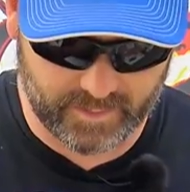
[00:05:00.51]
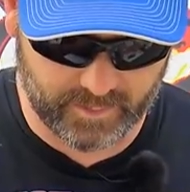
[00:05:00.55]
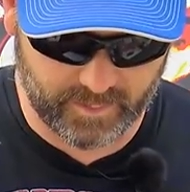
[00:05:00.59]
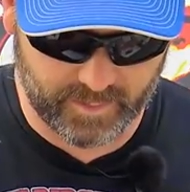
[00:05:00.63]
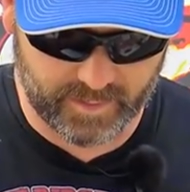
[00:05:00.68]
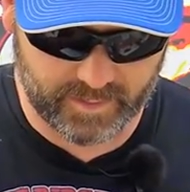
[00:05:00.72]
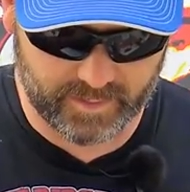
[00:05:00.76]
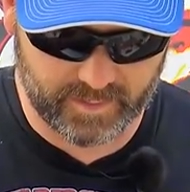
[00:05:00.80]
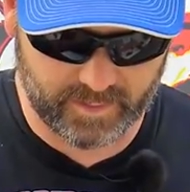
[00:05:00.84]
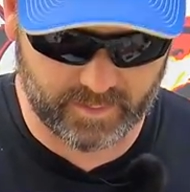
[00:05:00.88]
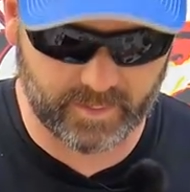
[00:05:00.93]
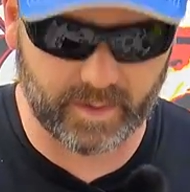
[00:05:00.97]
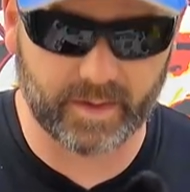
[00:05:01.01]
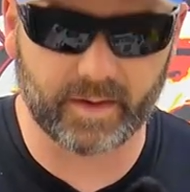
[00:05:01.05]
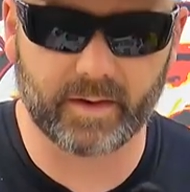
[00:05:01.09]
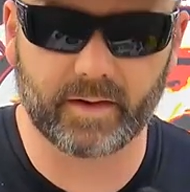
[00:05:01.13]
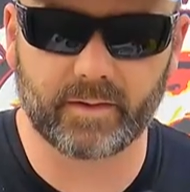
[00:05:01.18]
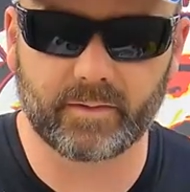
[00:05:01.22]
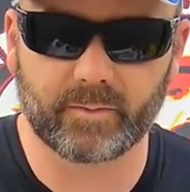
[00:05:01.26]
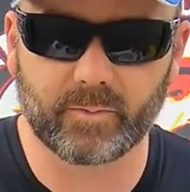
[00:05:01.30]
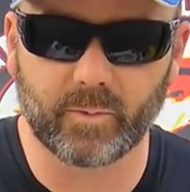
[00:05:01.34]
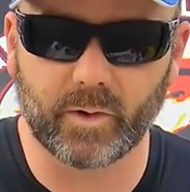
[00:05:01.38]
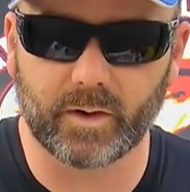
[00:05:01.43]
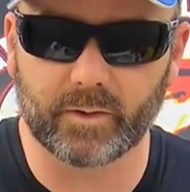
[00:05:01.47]
So we're doing
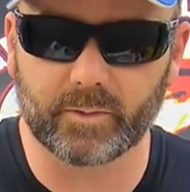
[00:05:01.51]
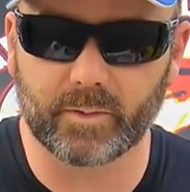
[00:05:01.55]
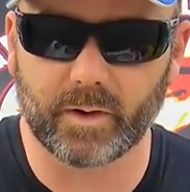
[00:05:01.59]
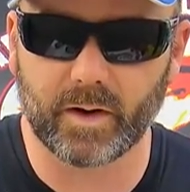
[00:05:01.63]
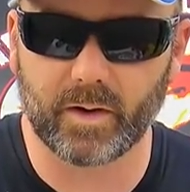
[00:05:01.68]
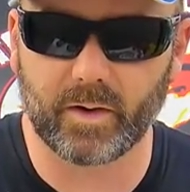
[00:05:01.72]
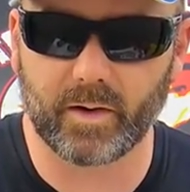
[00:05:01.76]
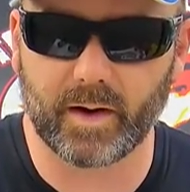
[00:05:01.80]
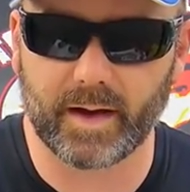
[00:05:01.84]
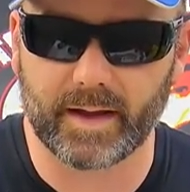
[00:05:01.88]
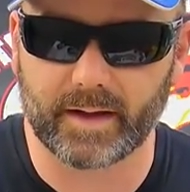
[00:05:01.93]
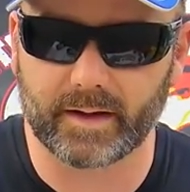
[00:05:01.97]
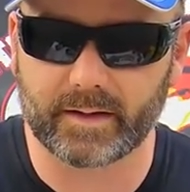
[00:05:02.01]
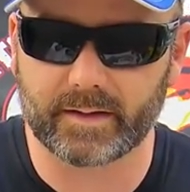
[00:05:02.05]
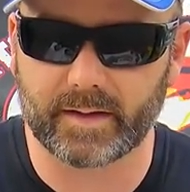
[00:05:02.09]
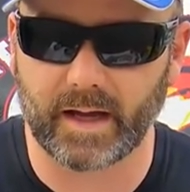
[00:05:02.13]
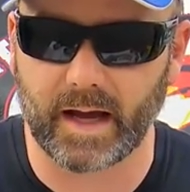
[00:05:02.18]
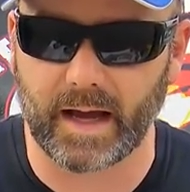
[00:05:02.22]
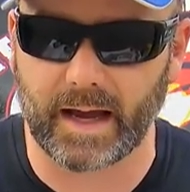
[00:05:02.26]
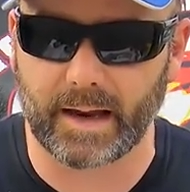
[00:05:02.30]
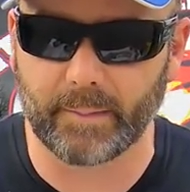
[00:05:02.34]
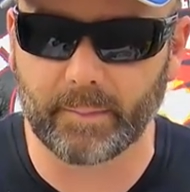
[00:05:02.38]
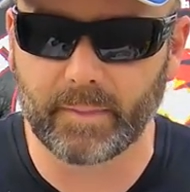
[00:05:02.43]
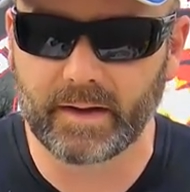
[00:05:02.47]
one row at a
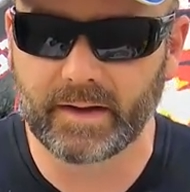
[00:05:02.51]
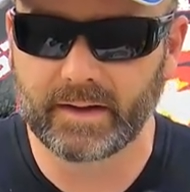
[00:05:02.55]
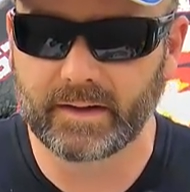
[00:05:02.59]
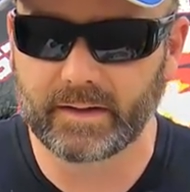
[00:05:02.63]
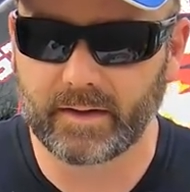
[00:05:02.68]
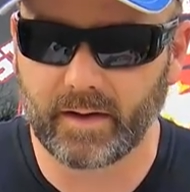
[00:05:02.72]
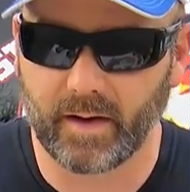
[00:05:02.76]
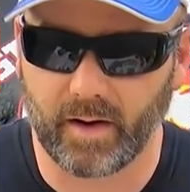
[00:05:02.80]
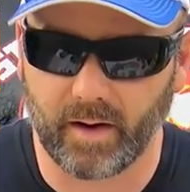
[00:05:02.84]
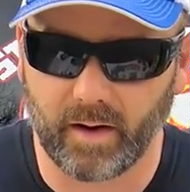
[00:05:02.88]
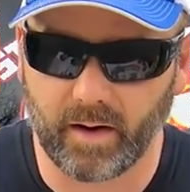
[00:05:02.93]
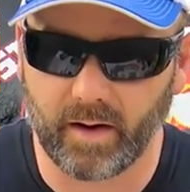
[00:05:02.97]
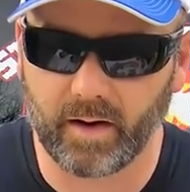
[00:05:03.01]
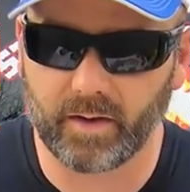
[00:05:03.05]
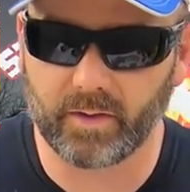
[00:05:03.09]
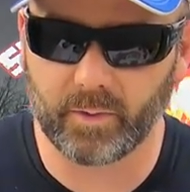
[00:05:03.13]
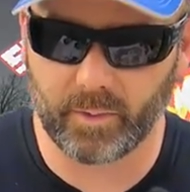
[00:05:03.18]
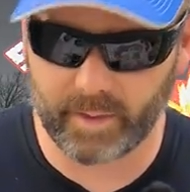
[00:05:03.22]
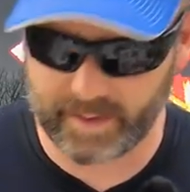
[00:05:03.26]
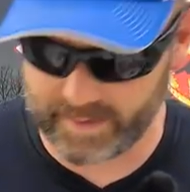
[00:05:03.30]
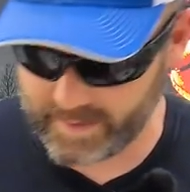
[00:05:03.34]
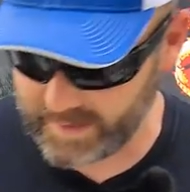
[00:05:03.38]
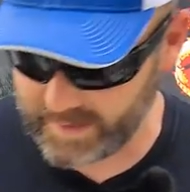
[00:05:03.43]
time all the way